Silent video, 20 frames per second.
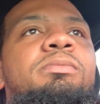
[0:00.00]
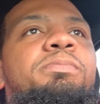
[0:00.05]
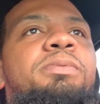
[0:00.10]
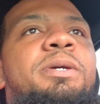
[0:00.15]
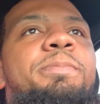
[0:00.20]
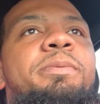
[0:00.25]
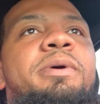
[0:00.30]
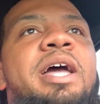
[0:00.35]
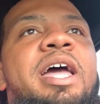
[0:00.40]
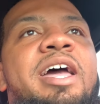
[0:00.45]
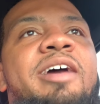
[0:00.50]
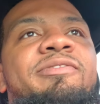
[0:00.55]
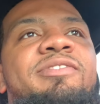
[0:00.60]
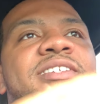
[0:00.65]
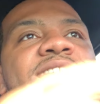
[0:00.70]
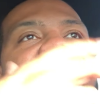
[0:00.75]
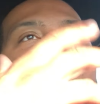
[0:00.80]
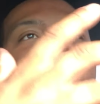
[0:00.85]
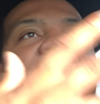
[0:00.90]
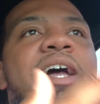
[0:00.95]
People have
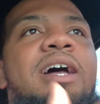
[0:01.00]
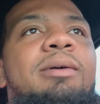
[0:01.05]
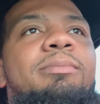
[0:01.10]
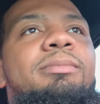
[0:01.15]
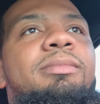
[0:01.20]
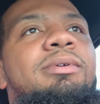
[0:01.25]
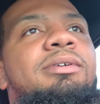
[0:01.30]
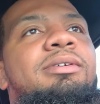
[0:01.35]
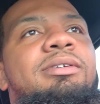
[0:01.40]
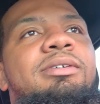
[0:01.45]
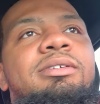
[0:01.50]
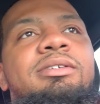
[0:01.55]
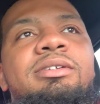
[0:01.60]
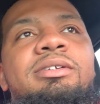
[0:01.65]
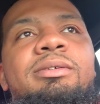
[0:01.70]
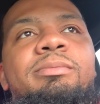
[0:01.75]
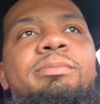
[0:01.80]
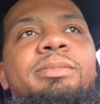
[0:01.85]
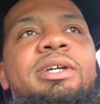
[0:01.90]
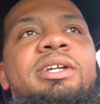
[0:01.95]
to stop
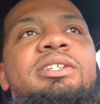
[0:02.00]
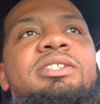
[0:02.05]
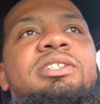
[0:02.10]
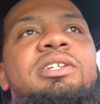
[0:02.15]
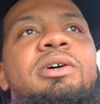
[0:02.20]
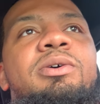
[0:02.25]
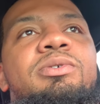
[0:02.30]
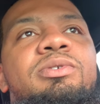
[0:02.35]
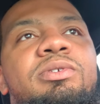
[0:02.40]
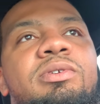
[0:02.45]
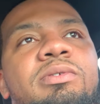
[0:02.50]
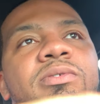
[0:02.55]
being so